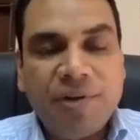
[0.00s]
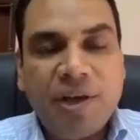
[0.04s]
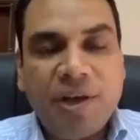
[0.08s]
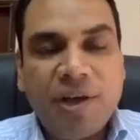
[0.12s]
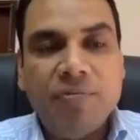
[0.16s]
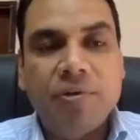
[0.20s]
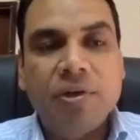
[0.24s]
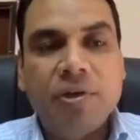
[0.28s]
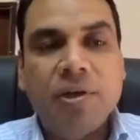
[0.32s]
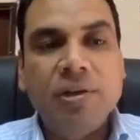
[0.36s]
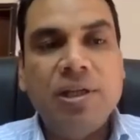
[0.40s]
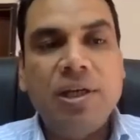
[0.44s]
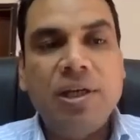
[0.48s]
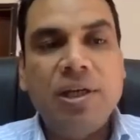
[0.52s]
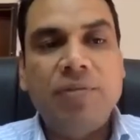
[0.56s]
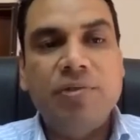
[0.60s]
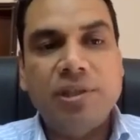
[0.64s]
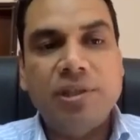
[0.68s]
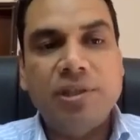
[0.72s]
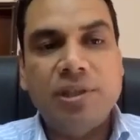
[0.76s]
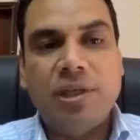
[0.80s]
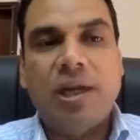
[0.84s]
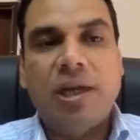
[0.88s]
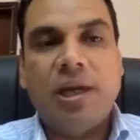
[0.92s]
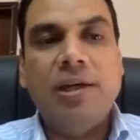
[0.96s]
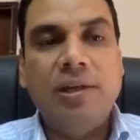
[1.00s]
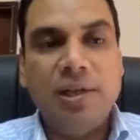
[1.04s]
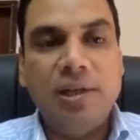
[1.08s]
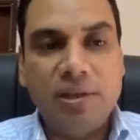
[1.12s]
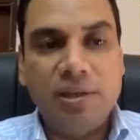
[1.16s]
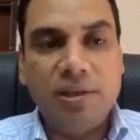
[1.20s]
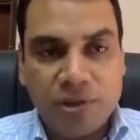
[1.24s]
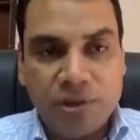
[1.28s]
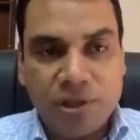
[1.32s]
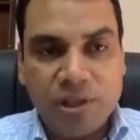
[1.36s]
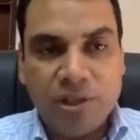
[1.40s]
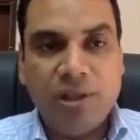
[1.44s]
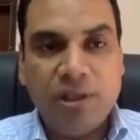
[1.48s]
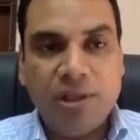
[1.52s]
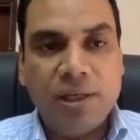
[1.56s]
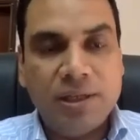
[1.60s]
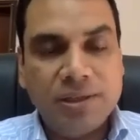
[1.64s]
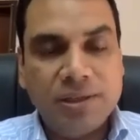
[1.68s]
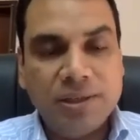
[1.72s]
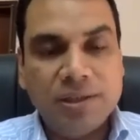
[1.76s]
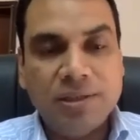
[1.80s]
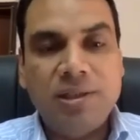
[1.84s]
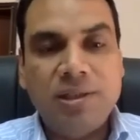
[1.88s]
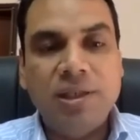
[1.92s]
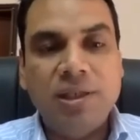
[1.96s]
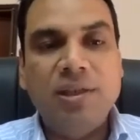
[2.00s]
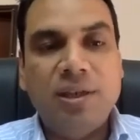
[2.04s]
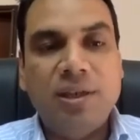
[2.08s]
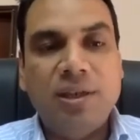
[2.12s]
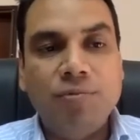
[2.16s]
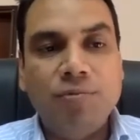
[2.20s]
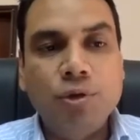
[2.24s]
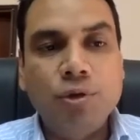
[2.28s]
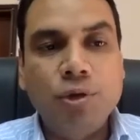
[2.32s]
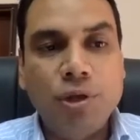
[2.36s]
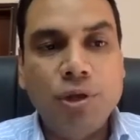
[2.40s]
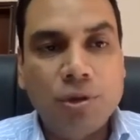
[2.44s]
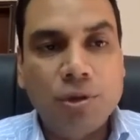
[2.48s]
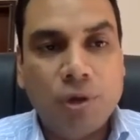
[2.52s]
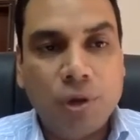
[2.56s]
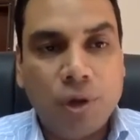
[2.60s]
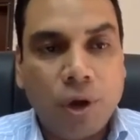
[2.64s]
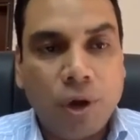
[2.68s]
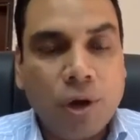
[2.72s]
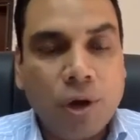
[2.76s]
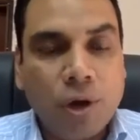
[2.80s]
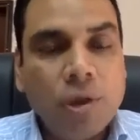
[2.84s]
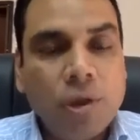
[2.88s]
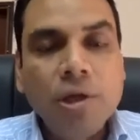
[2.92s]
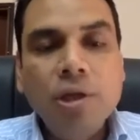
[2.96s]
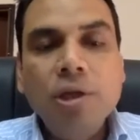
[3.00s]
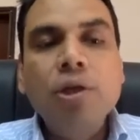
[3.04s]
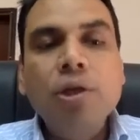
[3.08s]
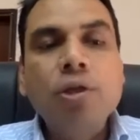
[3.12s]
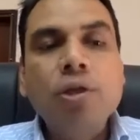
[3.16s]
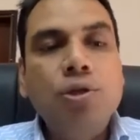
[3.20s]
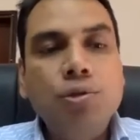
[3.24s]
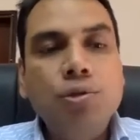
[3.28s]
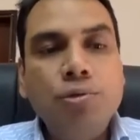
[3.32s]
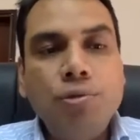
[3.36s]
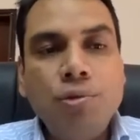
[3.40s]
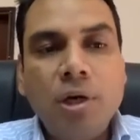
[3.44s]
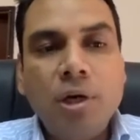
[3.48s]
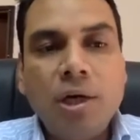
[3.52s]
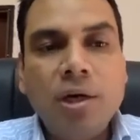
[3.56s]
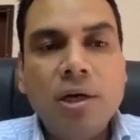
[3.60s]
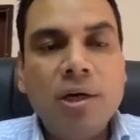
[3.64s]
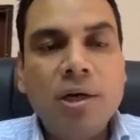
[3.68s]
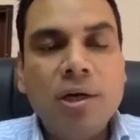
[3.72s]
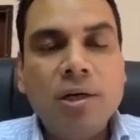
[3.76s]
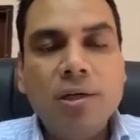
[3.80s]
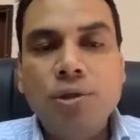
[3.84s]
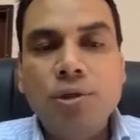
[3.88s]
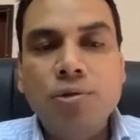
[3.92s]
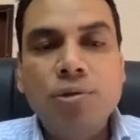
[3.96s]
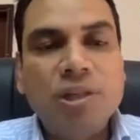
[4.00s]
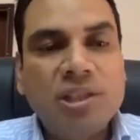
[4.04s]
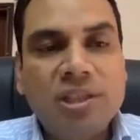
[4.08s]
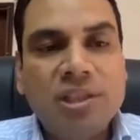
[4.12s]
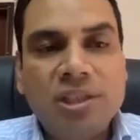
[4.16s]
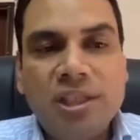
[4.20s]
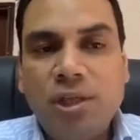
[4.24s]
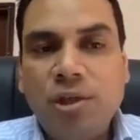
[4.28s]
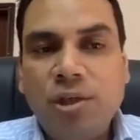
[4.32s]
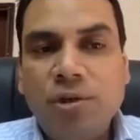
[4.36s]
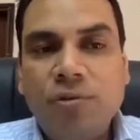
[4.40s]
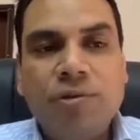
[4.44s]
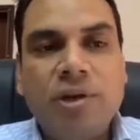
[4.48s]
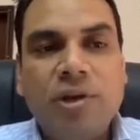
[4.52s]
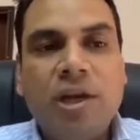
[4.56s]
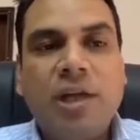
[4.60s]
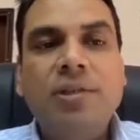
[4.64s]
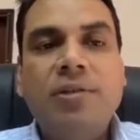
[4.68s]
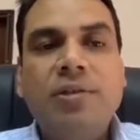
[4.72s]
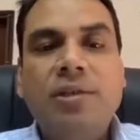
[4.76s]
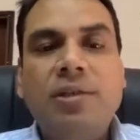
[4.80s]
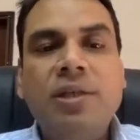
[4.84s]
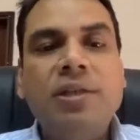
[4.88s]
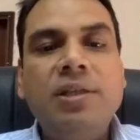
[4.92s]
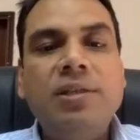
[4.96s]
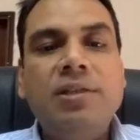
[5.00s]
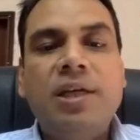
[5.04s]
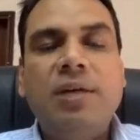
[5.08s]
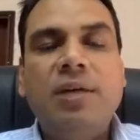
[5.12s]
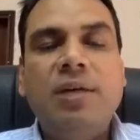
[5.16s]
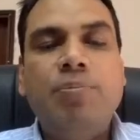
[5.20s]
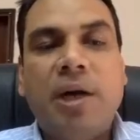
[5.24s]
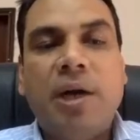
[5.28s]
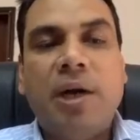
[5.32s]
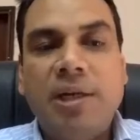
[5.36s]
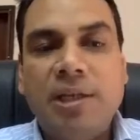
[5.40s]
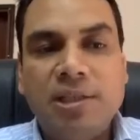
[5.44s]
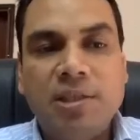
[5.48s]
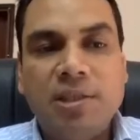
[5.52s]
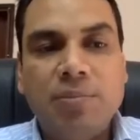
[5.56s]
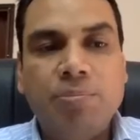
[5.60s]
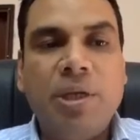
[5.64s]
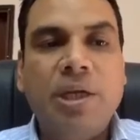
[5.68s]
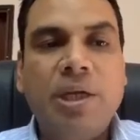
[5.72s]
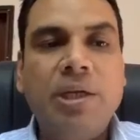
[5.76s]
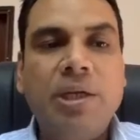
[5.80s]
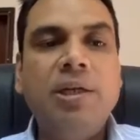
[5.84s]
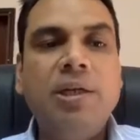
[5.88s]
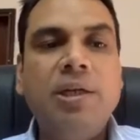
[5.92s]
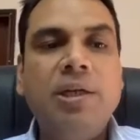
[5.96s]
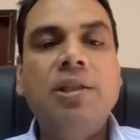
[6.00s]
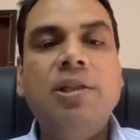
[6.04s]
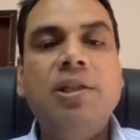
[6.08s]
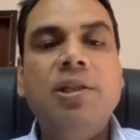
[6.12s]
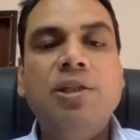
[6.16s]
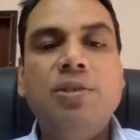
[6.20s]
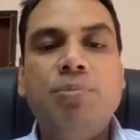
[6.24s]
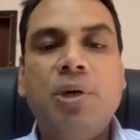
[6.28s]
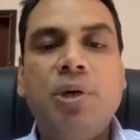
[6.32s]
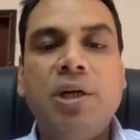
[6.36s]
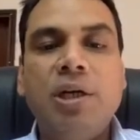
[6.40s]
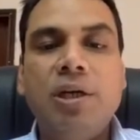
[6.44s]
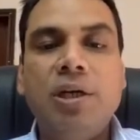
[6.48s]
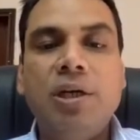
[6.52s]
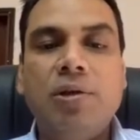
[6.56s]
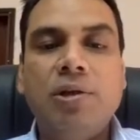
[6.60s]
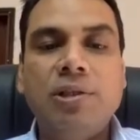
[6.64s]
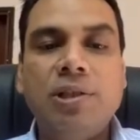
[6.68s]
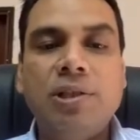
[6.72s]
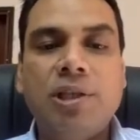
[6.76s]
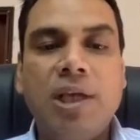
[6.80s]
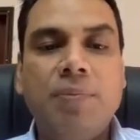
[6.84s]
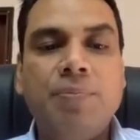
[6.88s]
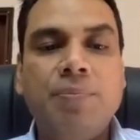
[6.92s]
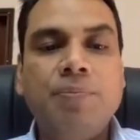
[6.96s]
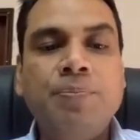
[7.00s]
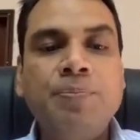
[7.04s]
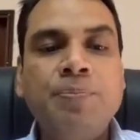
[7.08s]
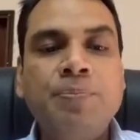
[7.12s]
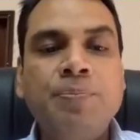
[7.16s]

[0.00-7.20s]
waiver that was granted within the existing WTO law to a set of countries that participated in this particular scheme.